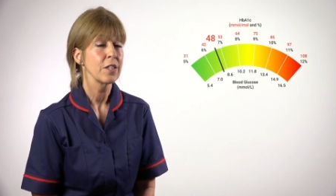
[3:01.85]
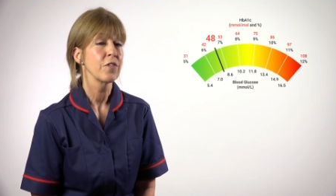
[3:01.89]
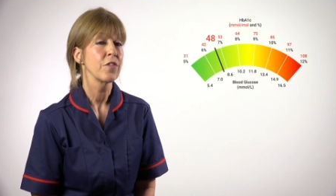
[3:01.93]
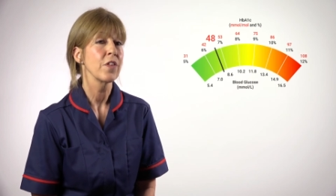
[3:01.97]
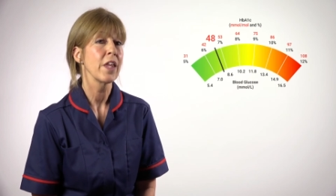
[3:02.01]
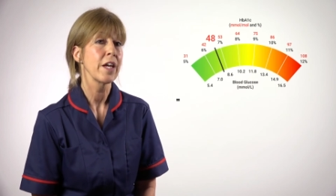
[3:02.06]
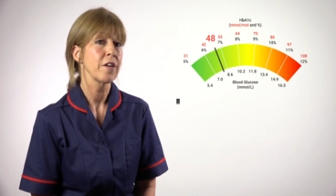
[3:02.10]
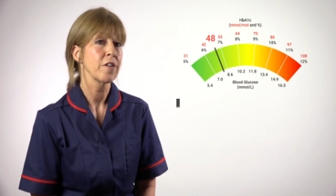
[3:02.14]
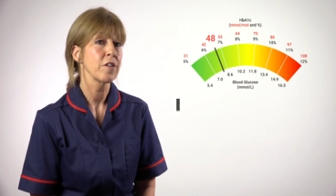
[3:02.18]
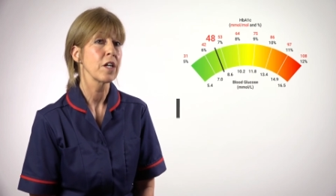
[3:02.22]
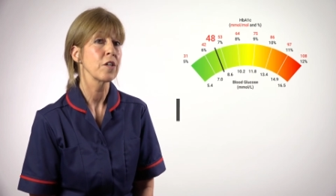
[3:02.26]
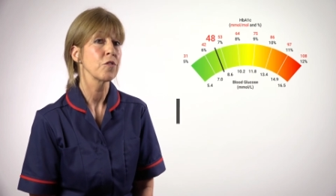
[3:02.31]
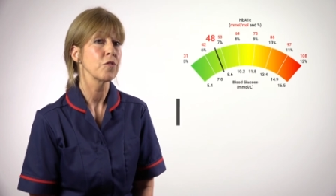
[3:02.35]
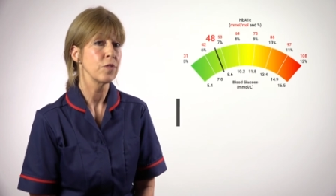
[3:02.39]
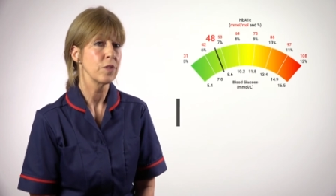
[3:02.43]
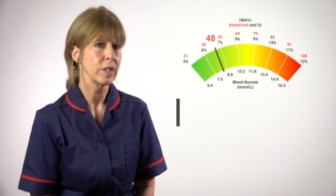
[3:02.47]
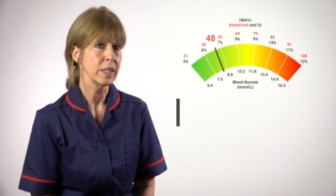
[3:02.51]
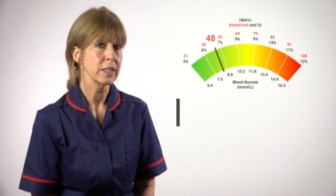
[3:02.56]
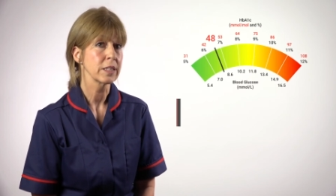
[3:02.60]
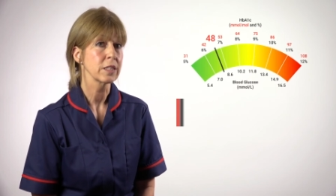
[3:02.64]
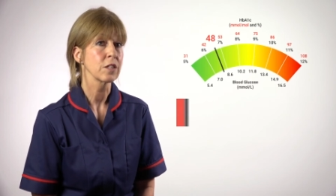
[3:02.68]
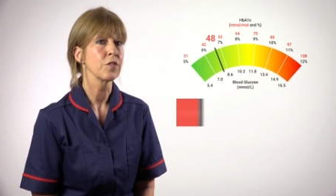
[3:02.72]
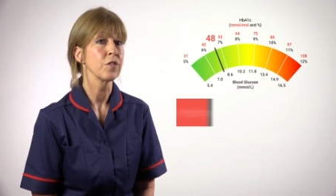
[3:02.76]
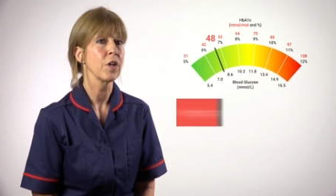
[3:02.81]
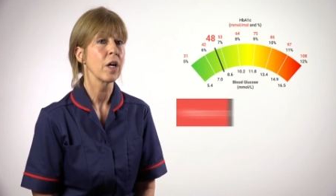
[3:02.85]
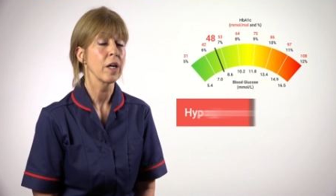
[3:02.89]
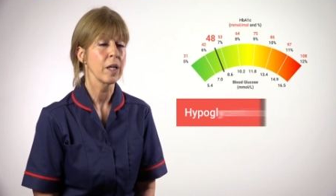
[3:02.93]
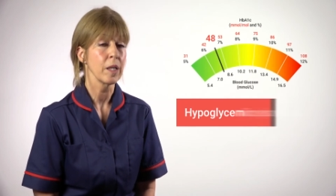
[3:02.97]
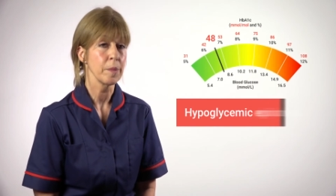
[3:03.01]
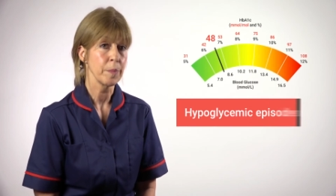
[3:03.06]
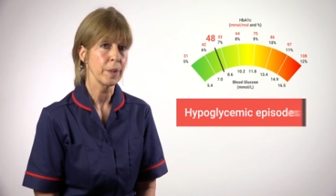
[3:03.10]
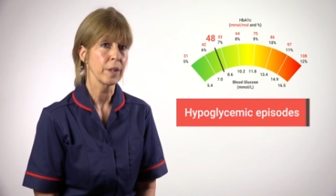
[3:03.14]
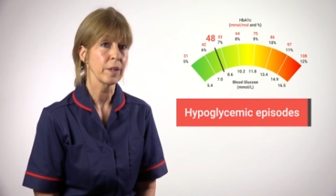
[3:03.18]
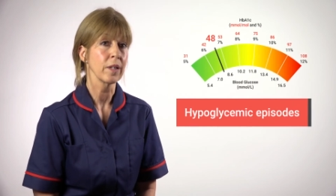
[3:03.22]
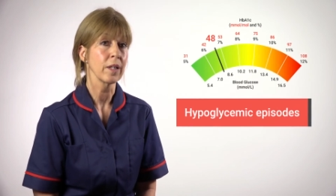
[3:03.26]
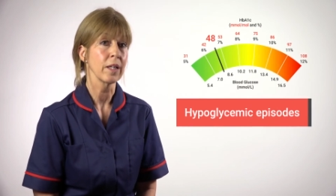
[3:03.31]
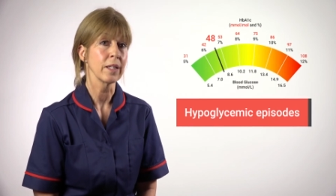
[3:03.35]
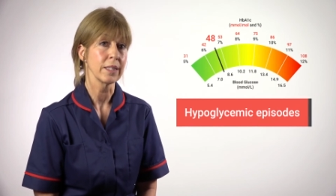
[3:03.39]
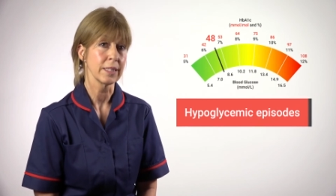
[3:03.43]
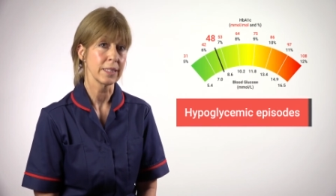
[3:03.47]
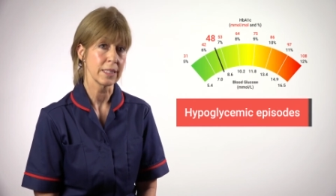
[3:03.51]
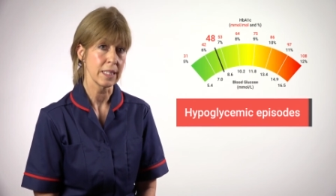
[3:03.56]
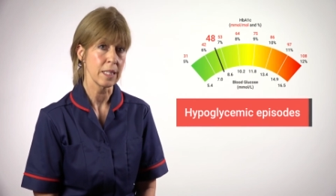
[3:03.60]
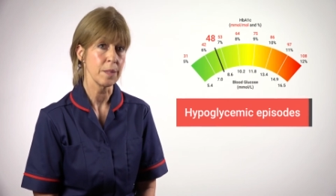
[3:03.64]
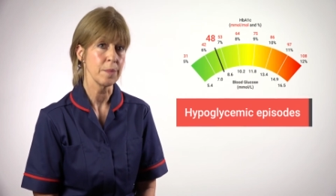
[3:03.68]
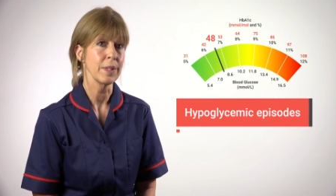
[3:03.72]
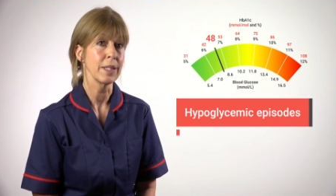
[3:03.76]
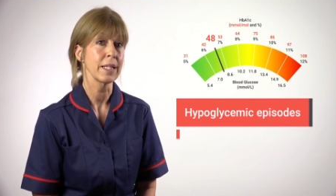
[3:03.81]
if they're at risk of
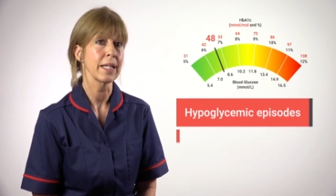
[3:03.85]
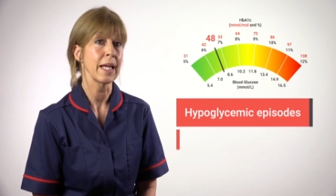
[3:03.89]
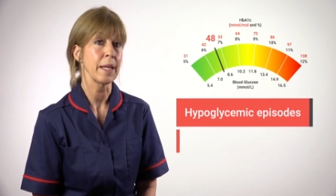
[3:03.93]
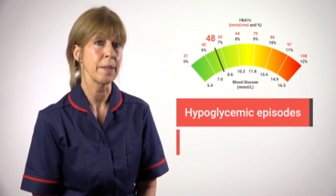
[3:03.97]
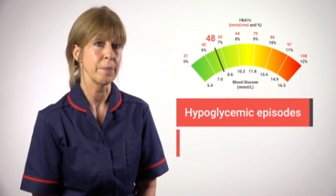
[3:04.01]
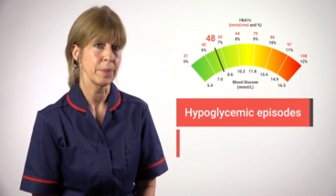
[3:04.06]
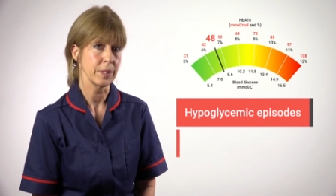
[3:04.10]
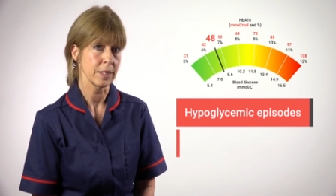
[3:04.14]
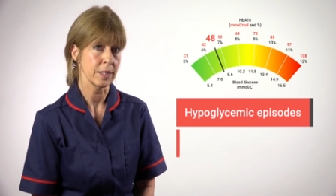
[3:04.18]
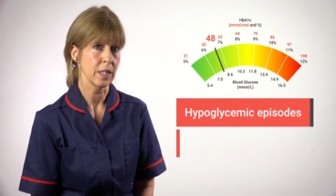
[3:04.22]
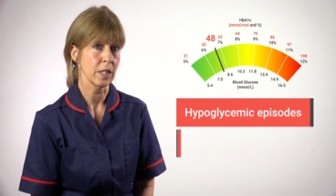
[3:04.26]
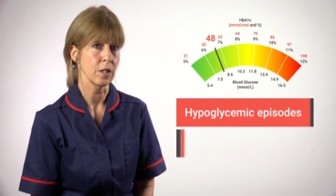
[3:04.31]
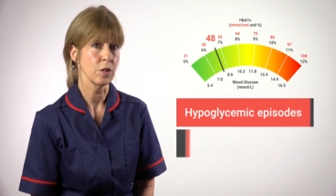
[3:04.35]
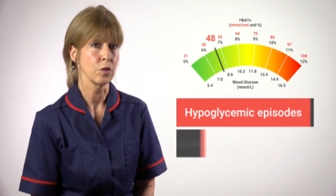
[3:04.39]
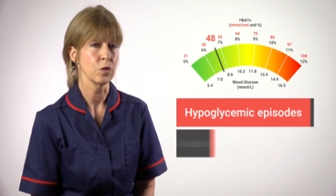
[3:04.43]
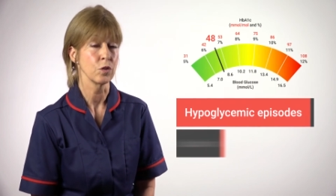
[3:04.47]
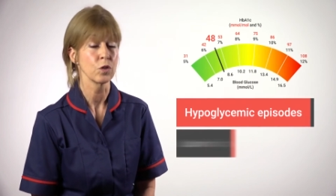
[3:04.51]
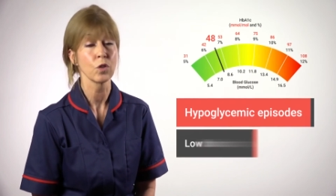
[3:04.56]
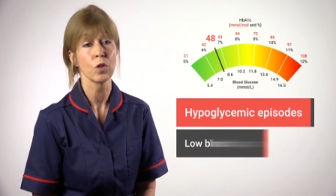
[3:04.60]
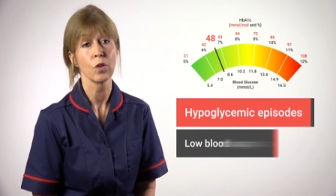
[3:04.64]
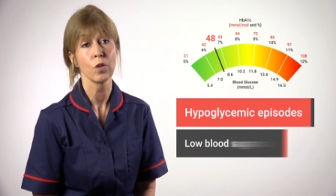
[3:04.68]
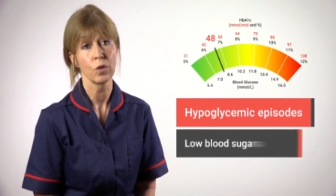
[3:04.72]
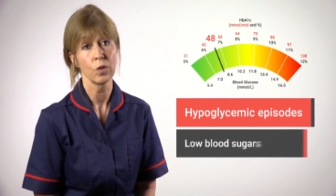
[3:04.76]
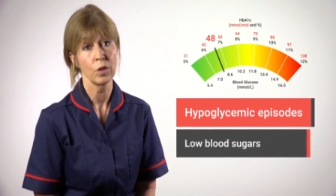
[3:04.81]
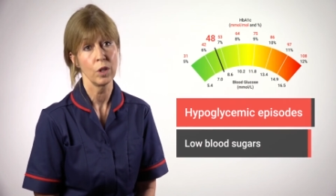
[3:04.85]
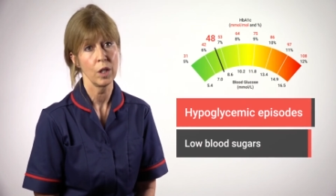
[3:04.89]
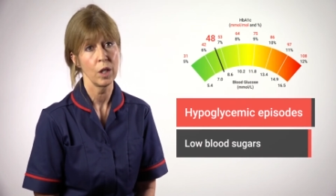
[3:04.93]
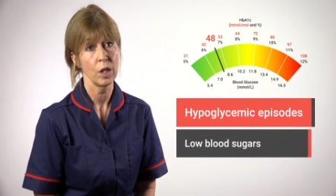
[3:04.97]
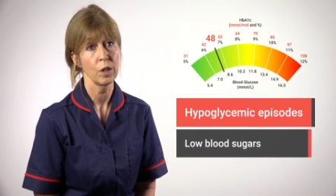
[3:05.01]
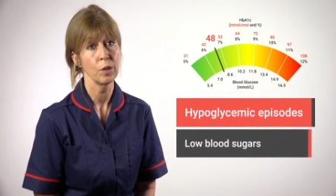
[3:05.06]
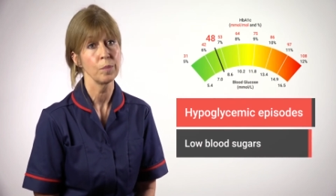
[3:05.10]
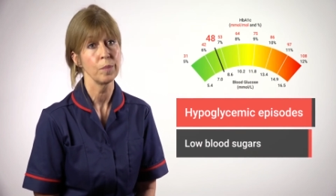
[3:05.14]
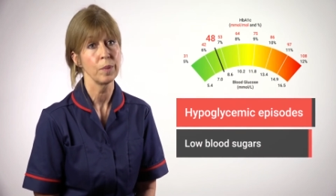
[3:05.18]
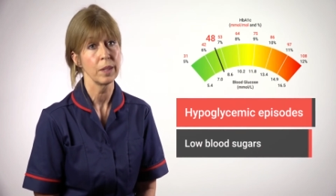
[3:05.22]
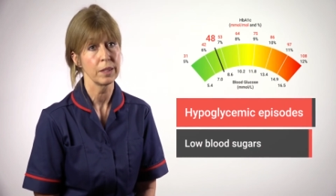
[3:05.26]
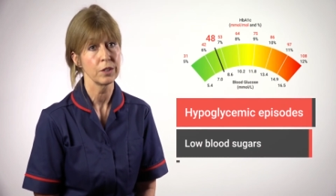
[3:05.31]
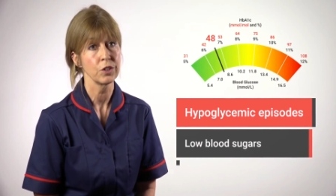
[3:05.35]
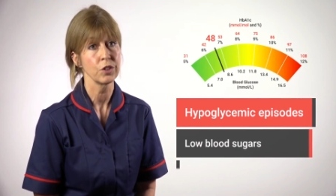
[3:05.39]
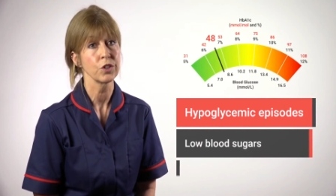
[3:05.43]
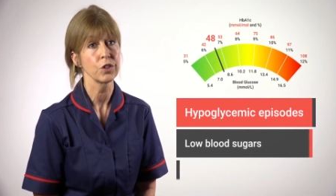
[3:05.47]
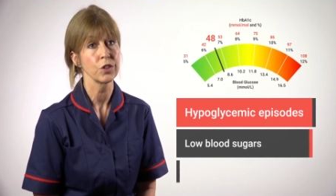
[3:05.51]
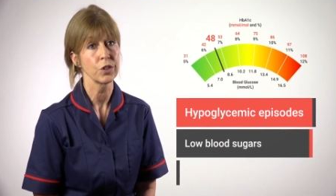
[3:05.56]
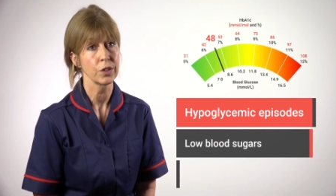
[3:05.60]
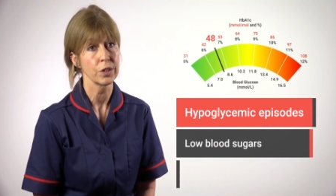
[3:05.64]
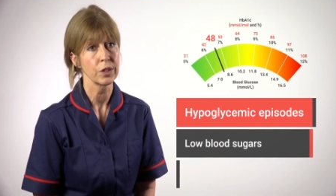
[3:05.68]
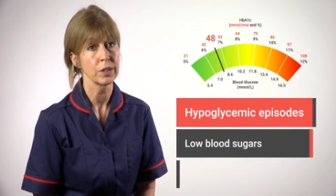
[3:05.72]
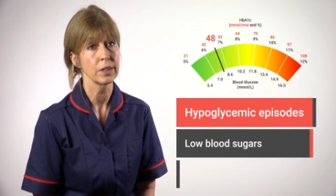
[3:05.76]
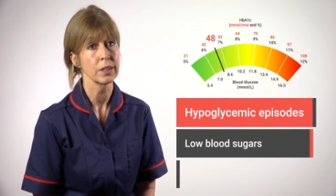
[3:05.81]
hypoglycemic episodes or low blood
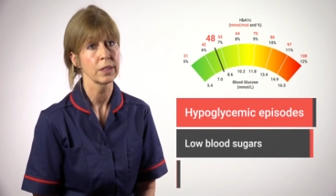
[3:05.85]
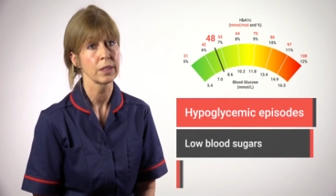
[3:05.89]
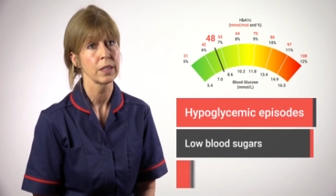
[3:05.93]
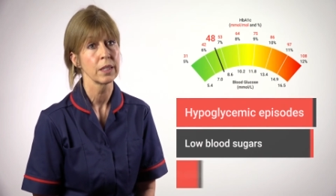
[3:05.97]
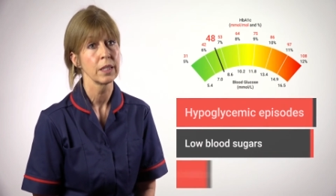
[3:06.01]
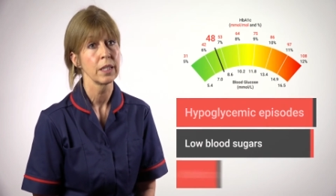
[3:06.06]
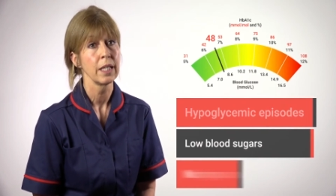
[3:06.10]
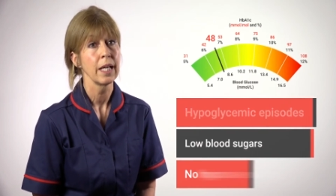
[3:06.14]
sugars